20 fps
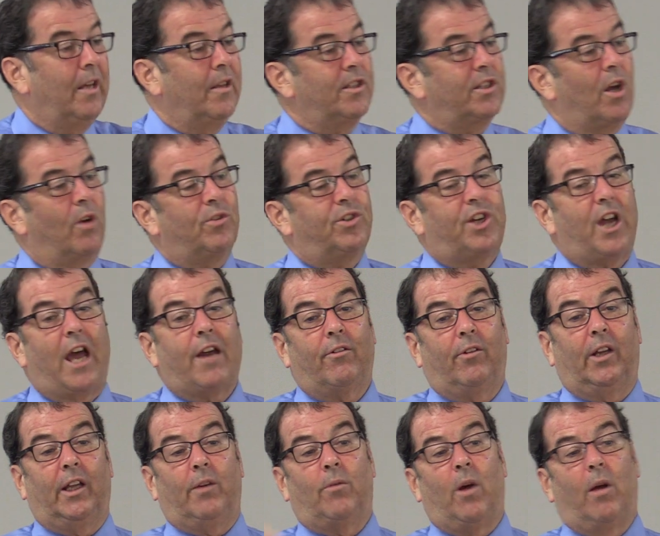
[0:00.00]
So
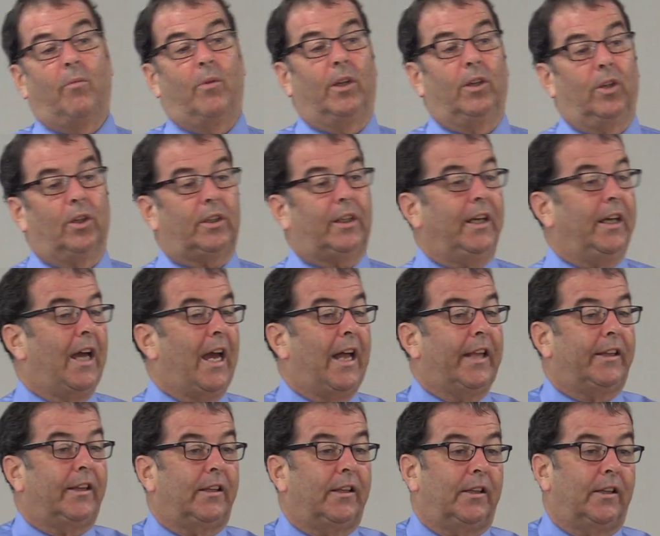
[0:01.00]
generally, when we're looking
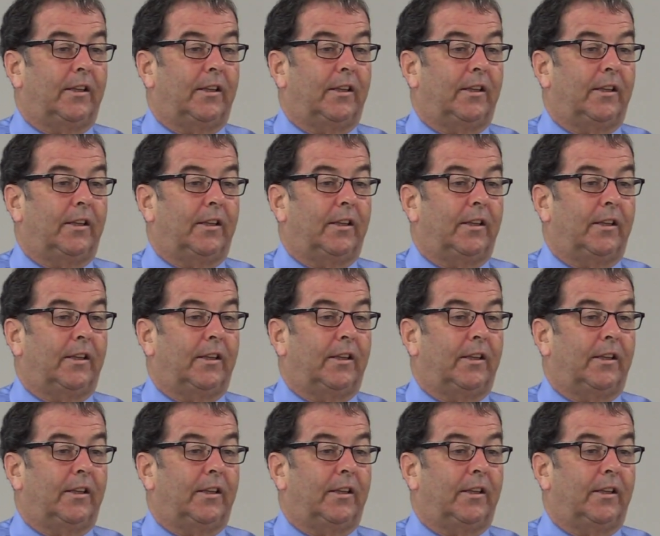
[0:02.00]
at